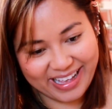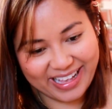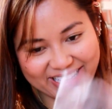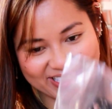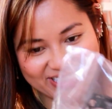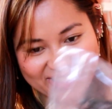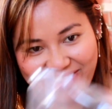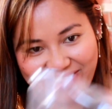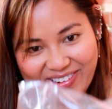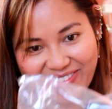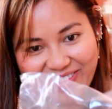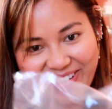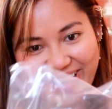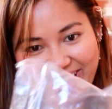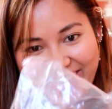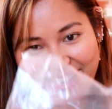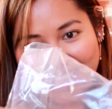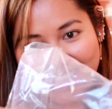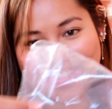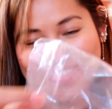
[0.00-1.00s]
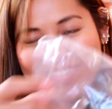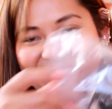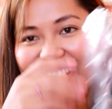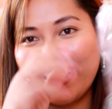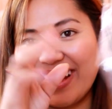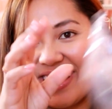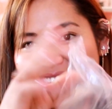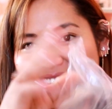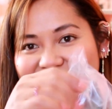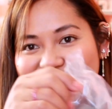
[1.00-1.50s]
So here's what
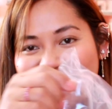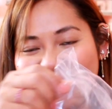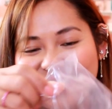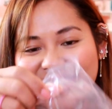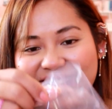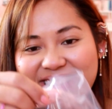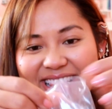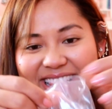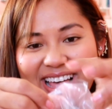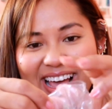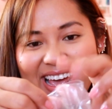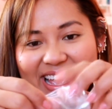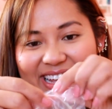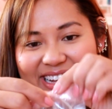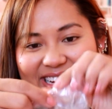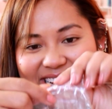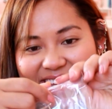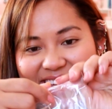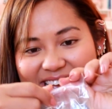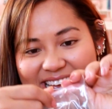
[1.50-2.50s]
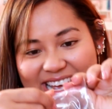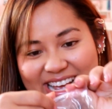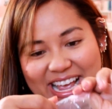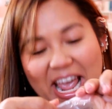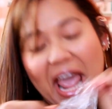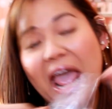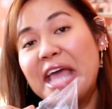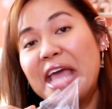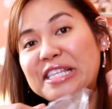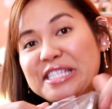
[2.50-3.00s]
it looks like
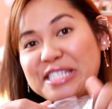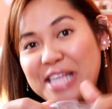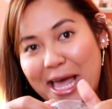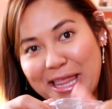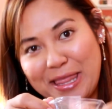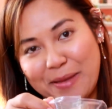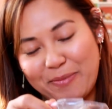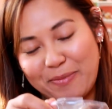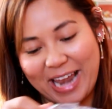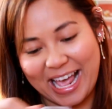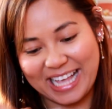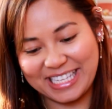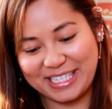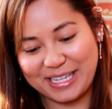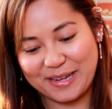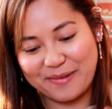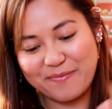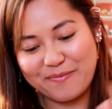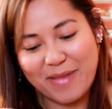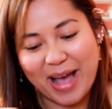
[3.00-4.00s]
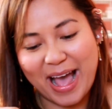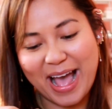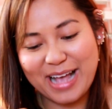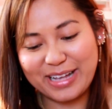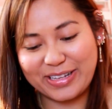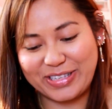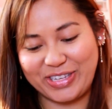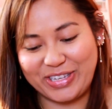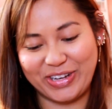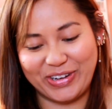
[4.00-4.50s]
inside the plastic bag.
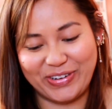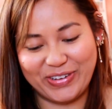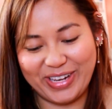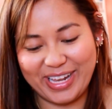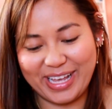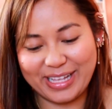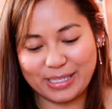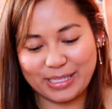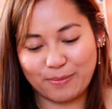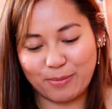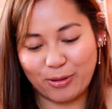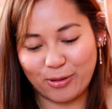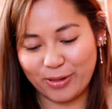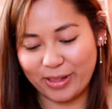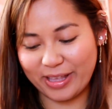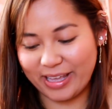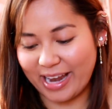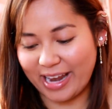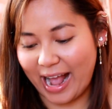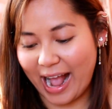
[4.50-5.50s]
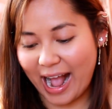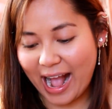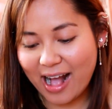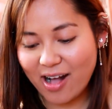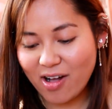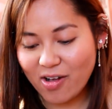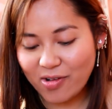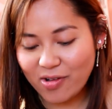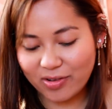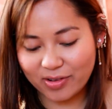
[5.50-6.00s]
So let's pull it
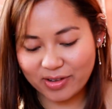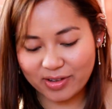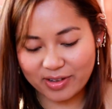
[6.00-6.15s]
out.